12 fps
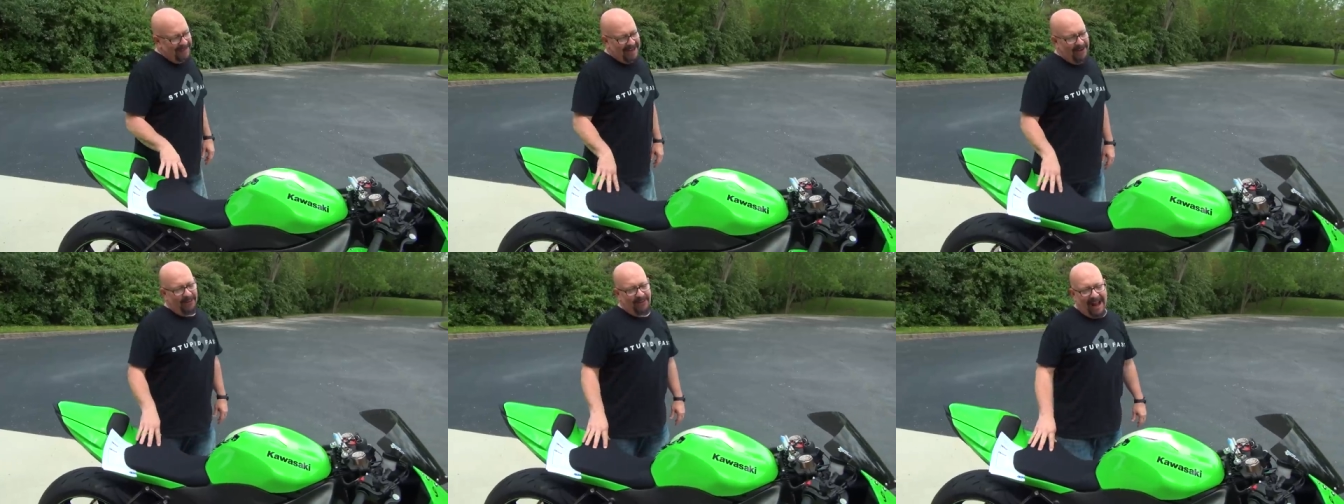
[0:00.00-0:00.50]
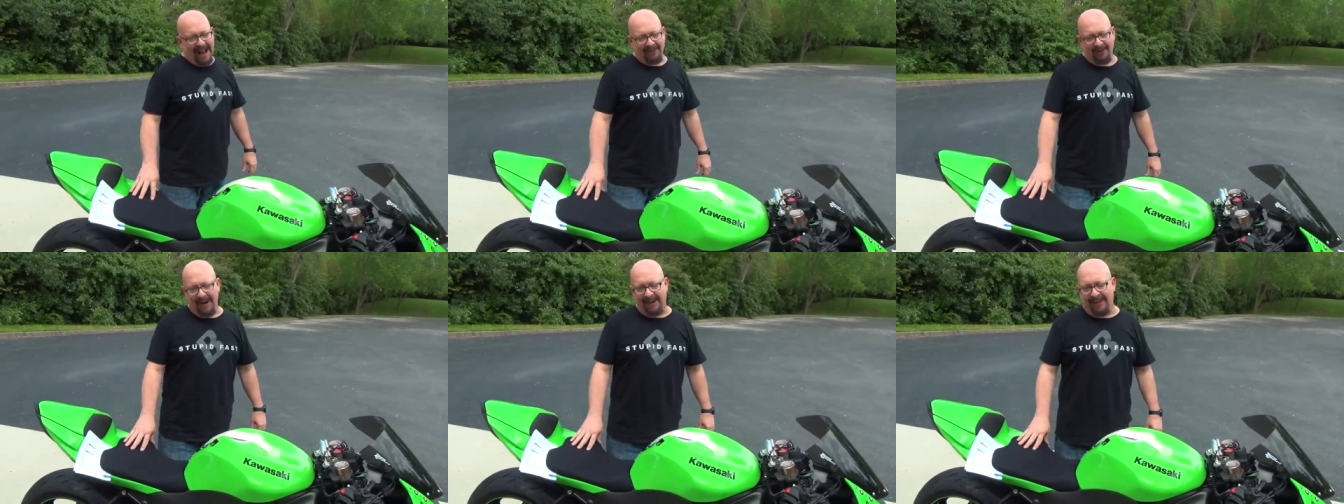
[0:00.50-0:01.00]
They used to
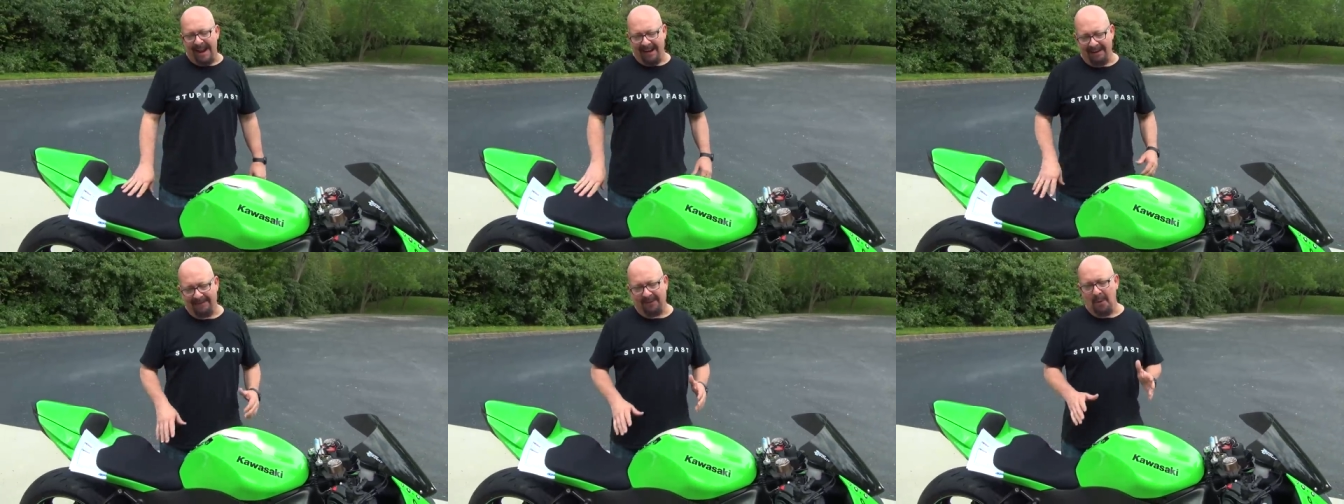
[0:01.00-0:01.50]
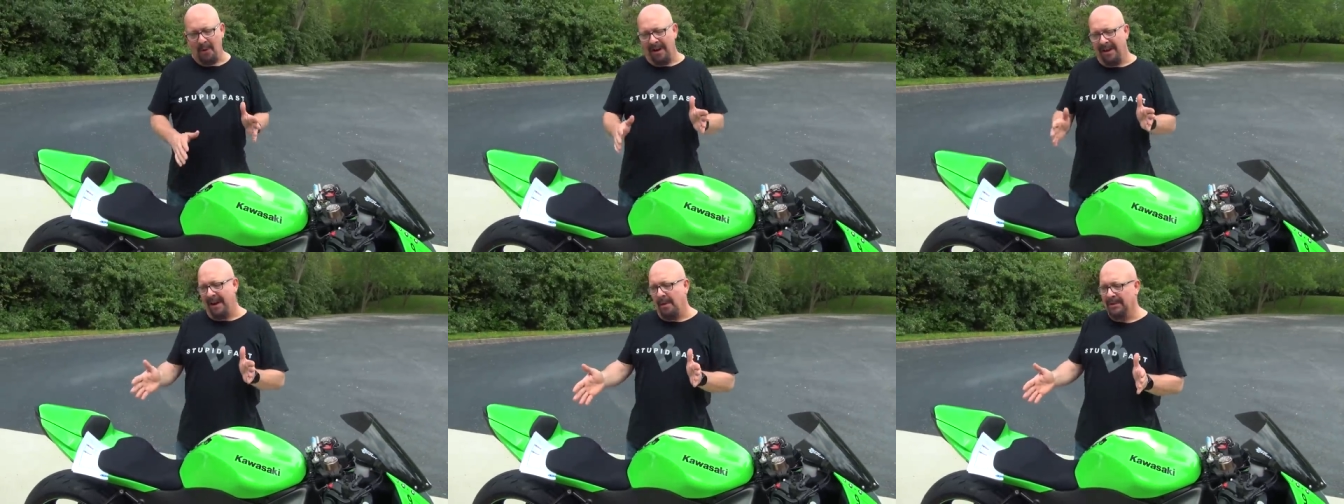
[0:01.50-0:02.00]
have a race down in
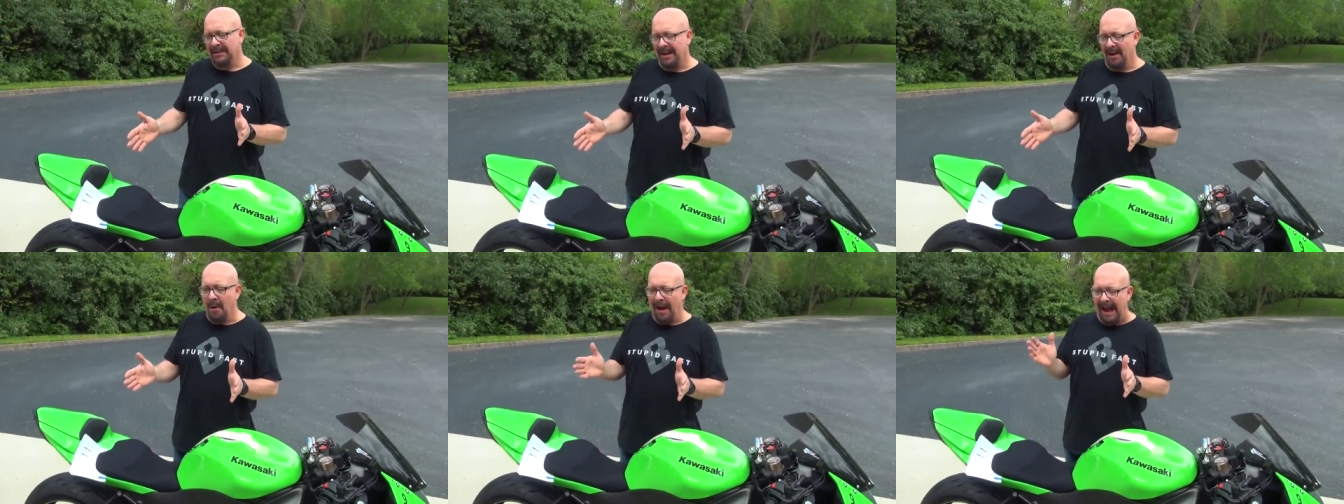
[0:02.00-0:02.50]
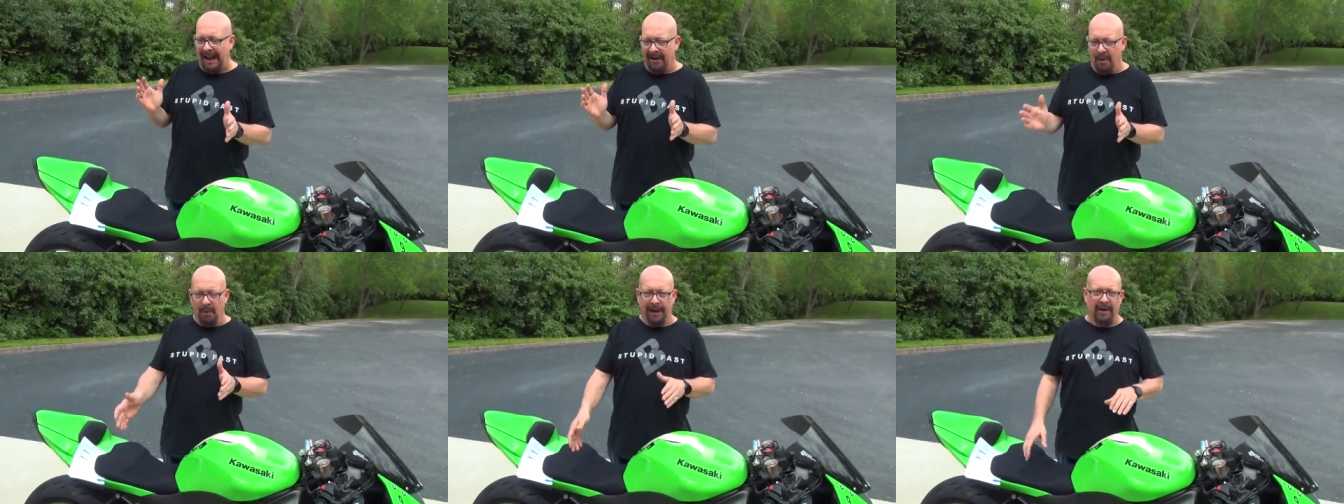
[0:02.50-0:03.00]
Florida that was at
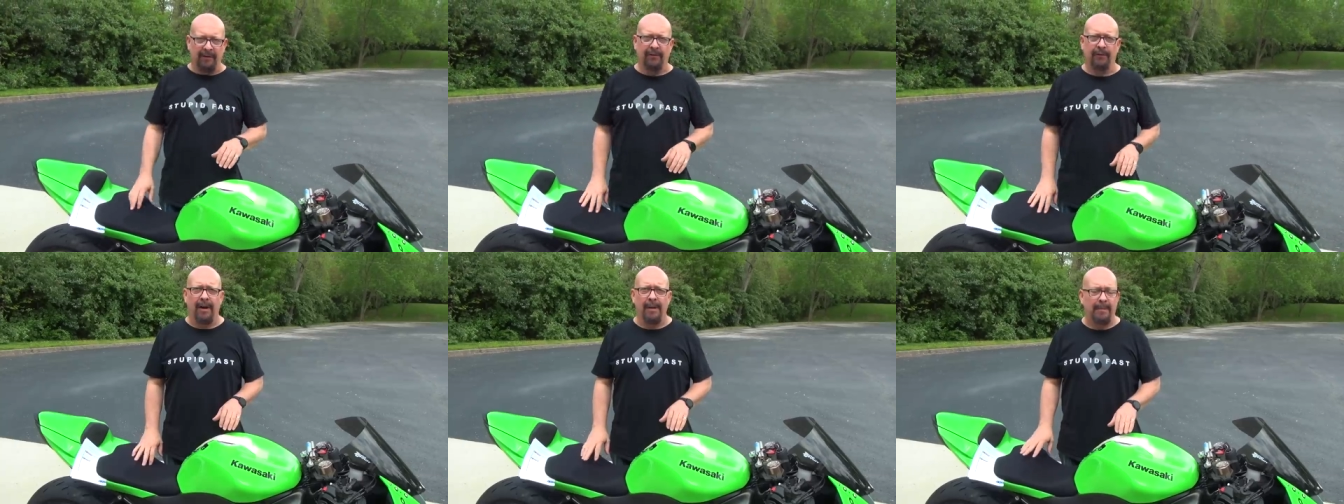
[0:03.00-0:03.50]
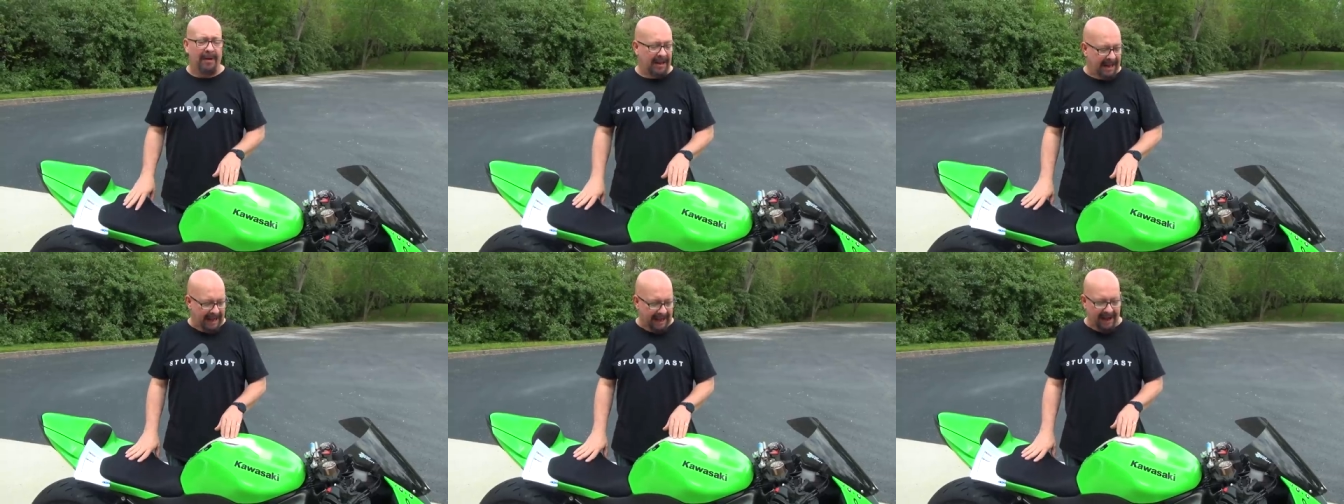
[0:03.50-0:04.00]
an old airstrip,
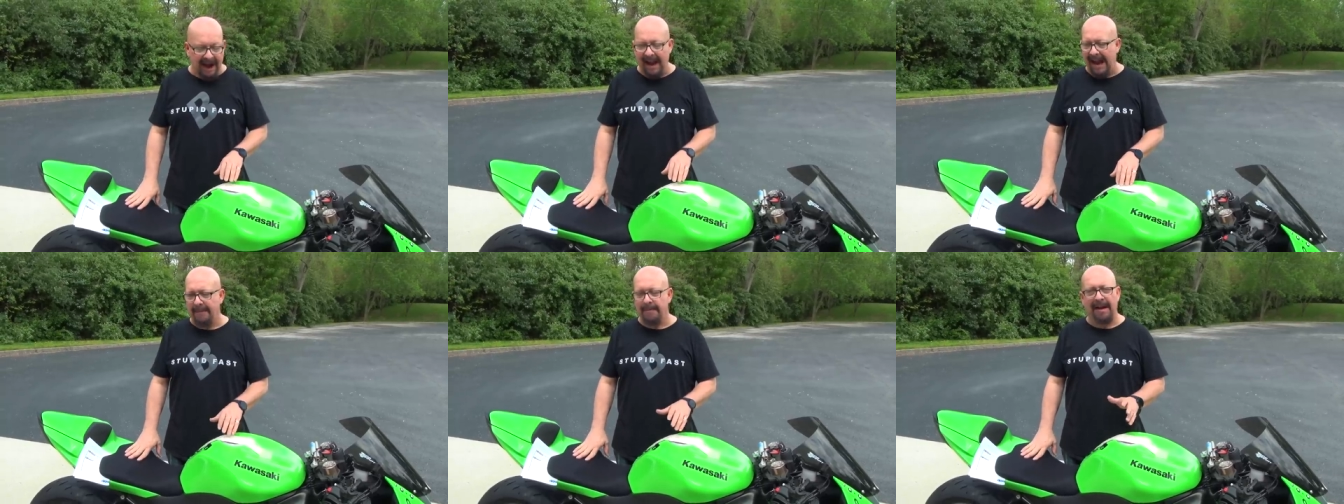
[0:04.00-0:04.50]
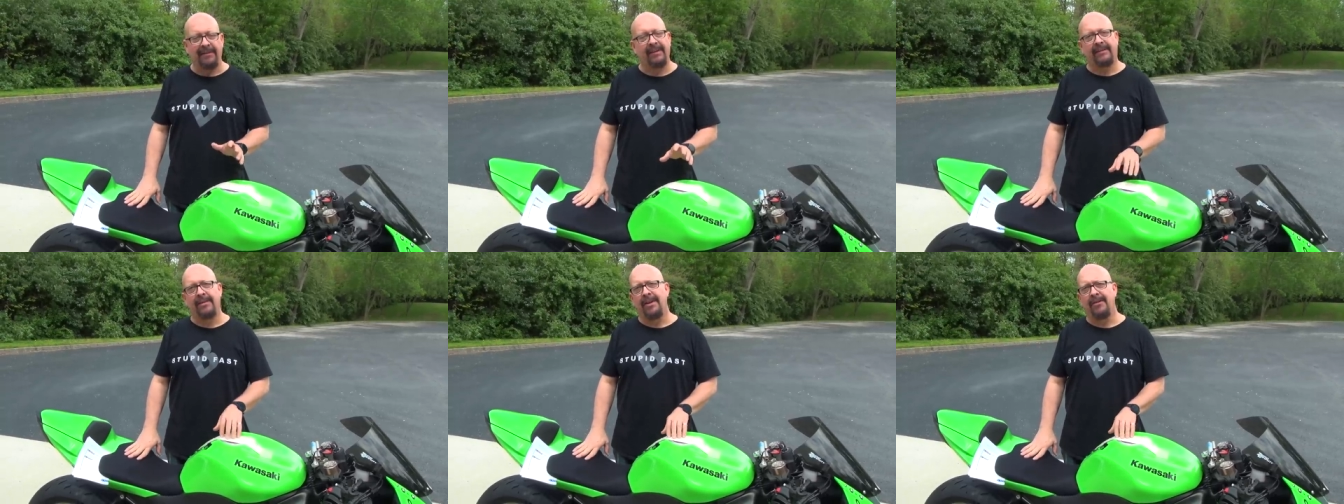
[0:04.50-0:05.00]
and I had my
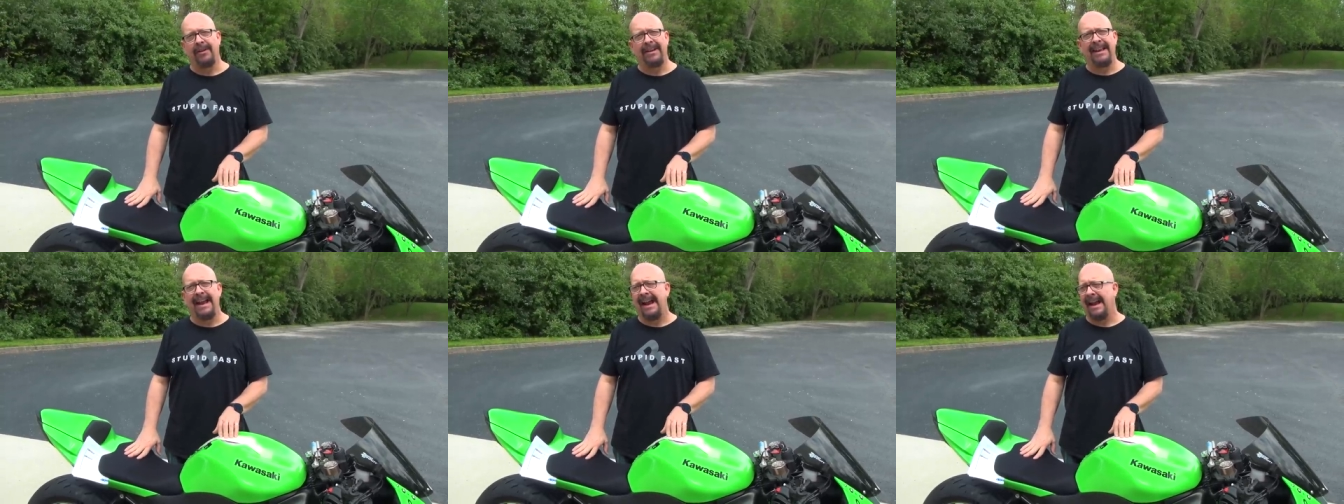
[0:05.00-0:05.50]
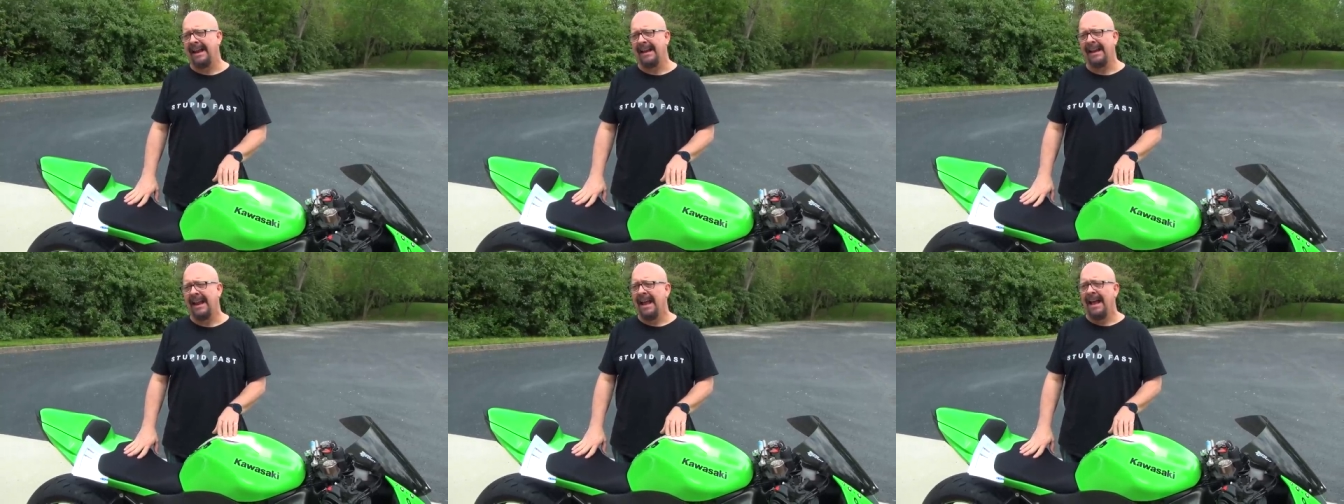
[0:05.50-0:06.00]
600,
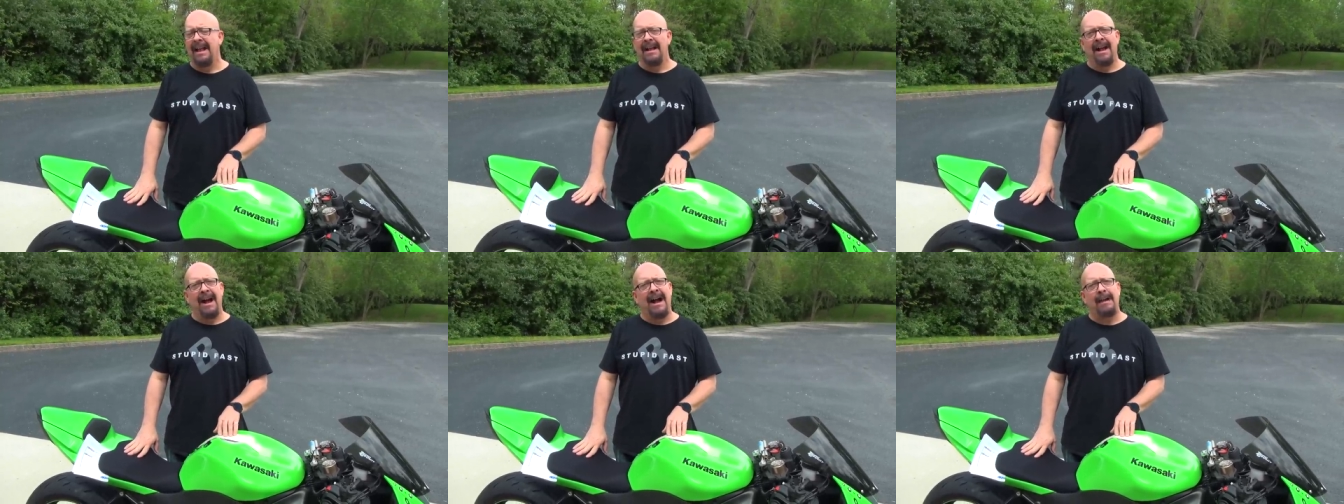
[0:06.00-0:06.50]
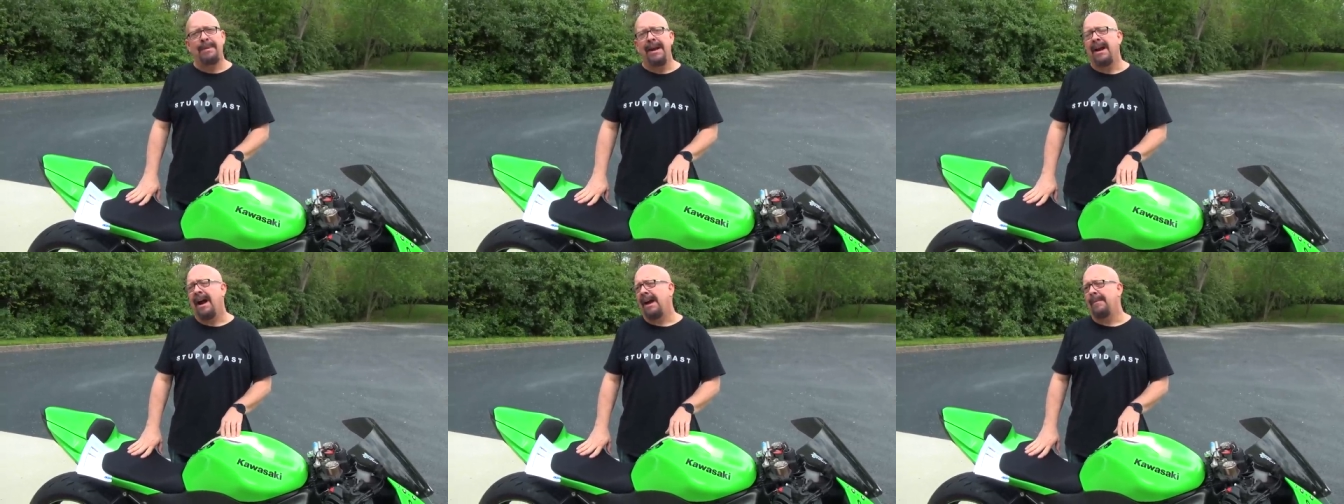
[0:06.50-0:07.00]
and I
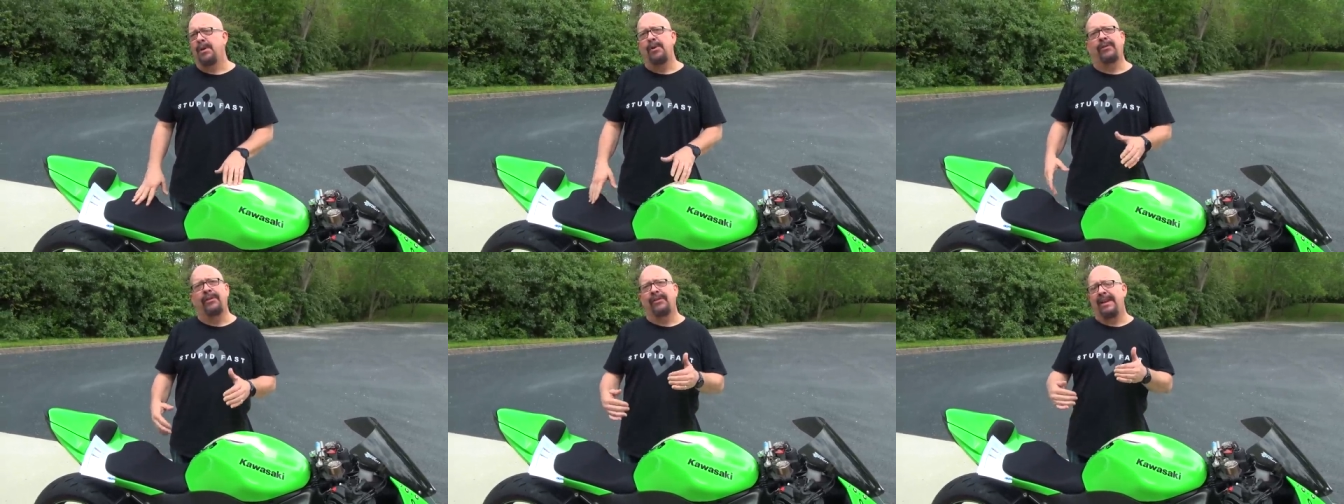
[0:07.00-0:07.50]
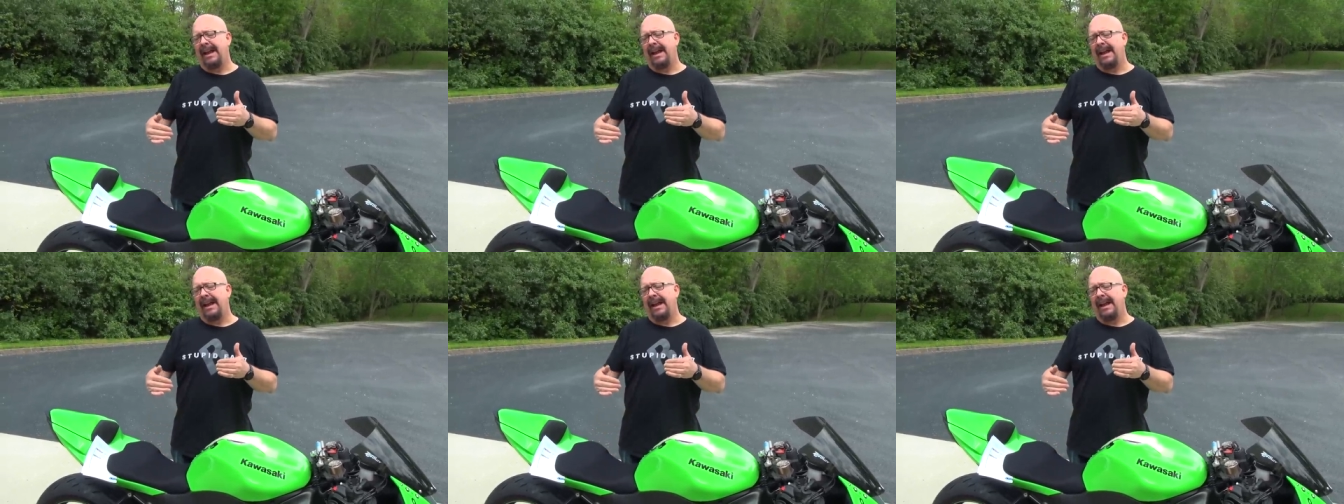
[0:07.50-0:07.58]
beat Hayabusas.